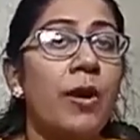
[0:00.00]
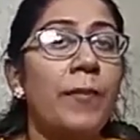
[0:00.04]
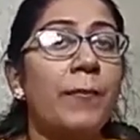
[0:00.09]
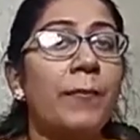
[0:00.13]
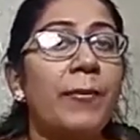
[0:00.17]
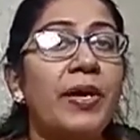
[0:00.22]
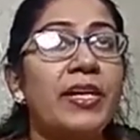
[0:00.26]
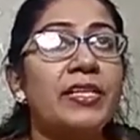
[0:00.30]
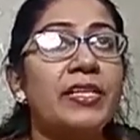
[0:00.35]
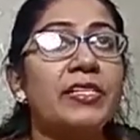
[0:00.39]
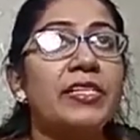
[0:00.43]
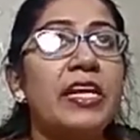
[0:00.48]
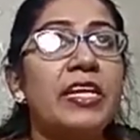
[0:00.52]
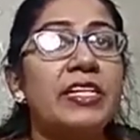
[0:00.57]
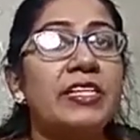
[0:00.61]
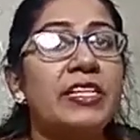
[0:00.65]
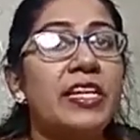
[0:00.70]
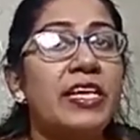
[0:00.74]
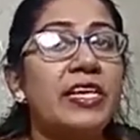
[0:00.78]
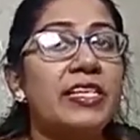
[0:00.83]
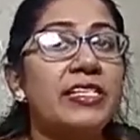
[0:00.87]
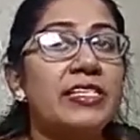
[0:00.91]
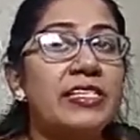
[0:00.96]
but
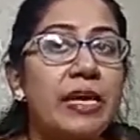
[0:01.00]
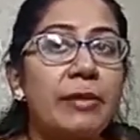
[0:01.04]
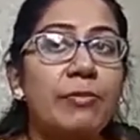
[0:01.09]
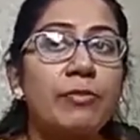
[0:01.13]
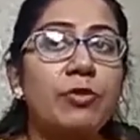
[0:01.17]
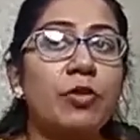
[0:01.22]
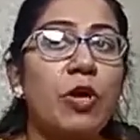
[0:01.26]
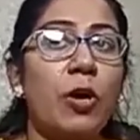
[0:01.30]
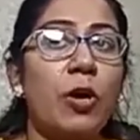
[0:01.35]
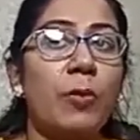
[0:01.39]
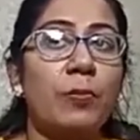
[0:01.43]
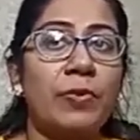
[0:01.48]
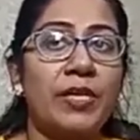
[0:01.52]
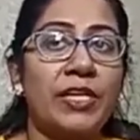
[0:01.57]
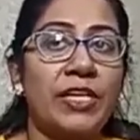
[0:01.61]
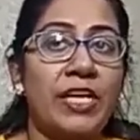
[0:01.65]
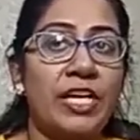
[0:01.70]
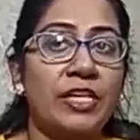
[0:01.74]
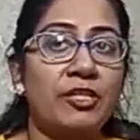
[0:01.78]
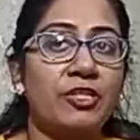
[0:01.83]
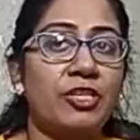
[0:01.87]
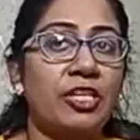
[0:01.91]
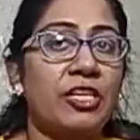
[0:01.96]
there are some
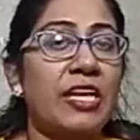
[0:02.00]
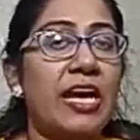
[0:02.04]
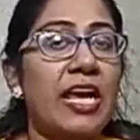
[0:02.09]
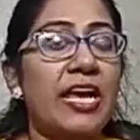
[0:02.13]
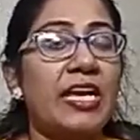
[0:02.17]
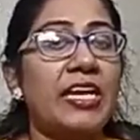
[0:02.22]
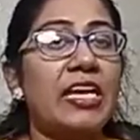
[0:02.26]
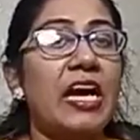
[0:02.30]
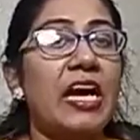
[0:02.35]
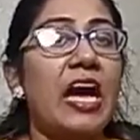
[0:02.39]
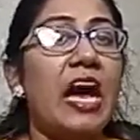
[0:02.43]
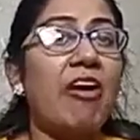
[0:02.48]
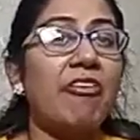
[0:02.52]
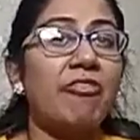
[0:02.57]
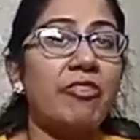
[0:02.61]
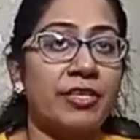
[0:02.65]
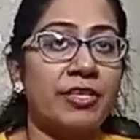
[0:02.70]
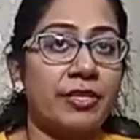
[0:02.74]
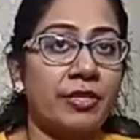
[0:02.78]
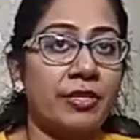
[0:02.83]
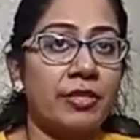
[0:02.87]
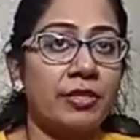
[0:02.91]
complication like hour,